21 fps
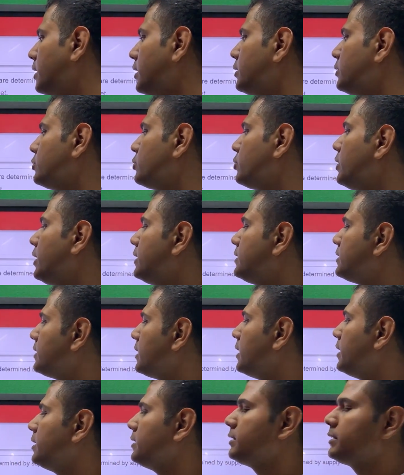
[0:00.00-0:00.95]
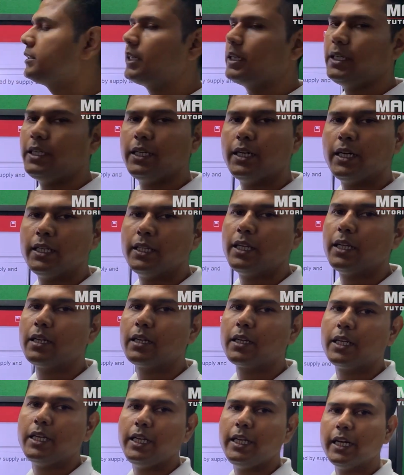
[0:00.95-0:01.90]
So let's study other
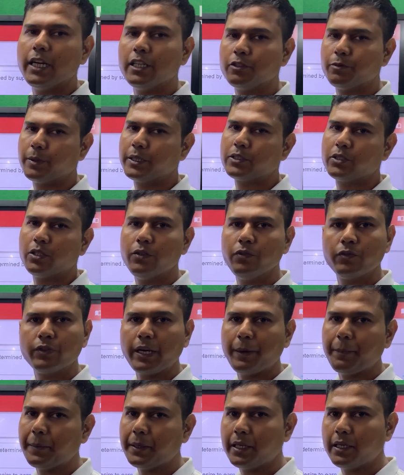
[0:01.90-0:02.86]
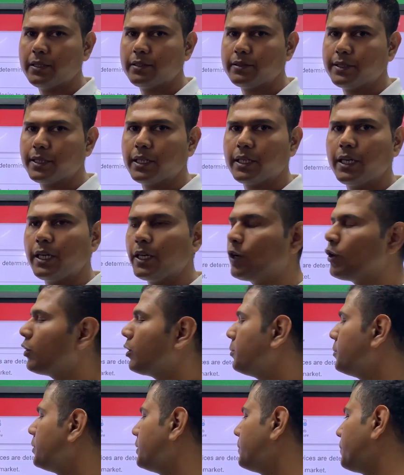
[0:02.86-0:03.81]
key aspects of capitalistic
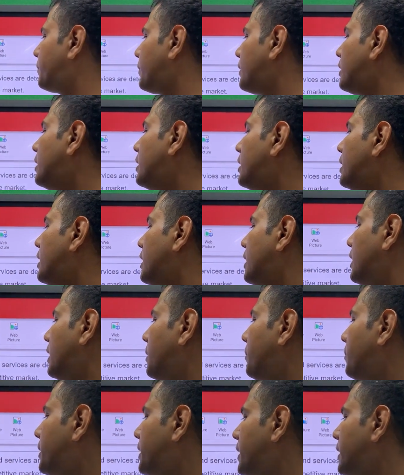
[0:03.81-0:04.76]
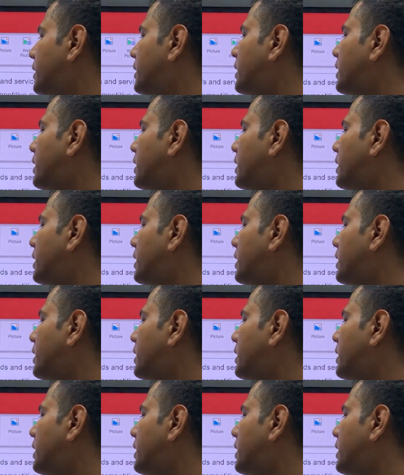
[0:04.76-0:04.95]
economy. Limited